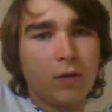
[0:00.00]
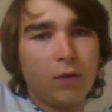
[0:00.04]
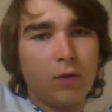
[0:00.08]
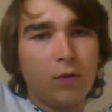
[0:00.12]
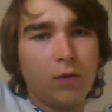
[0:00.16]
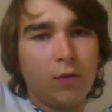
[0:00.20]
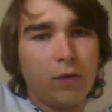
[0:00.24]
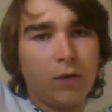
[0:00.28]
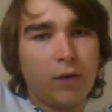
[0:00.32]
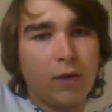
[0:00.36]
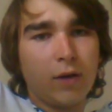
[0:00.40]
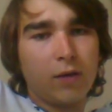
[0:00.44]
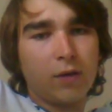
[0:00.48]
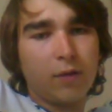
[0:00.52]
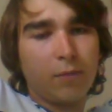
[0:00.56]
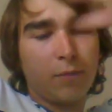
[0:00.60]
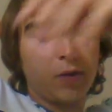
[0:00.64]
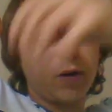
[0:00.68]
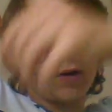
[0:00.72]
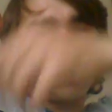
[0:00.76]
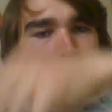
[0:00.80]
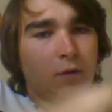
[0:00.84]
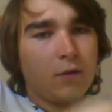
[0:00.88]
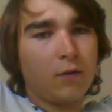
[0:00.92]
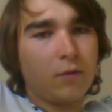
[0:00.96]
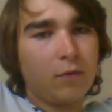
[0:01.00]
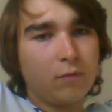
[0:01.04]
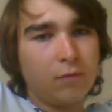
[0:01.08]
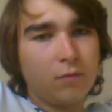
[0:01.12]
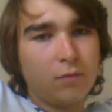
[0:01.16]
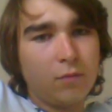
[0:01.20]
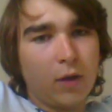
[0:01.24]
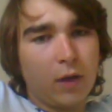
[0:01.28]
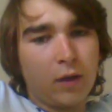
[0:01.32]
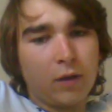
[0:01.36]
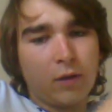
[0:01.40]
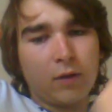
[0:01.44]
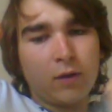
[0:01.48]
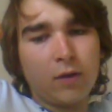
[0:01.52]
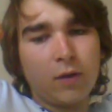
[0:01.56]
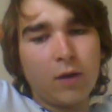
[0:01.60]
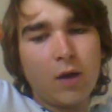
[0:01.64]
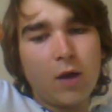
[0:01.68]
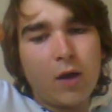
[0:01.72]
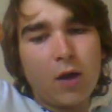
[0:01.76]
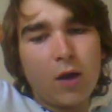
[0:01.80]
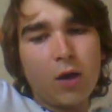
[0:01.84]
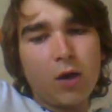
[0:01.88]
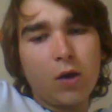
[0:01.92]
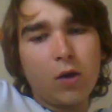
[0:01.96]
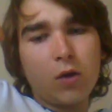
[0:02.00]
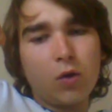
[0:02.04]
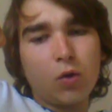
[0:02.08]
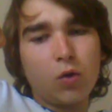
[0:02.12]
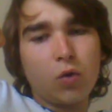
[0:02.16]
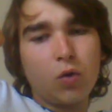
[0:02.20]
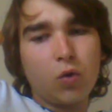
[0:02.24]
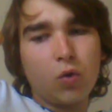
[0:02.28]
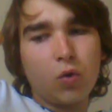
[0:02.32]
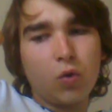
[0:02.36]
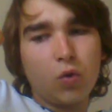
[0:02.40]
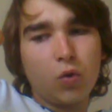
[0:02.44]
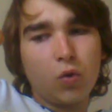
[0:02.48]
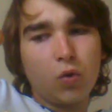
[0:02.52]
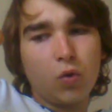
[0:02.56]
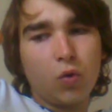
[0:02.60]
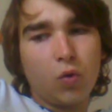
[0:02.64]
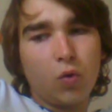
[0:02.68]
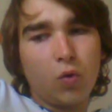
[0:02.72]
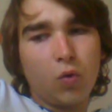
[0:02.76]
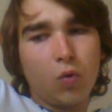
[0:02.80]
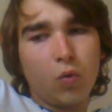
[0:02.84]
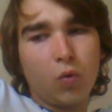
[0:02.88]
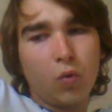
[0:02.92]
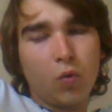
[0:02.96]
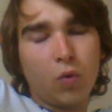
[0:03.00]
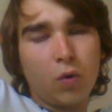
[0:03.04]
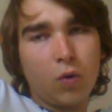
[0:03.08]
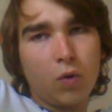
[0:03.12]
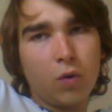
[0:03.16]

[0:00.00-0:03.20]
You get the pendulum and you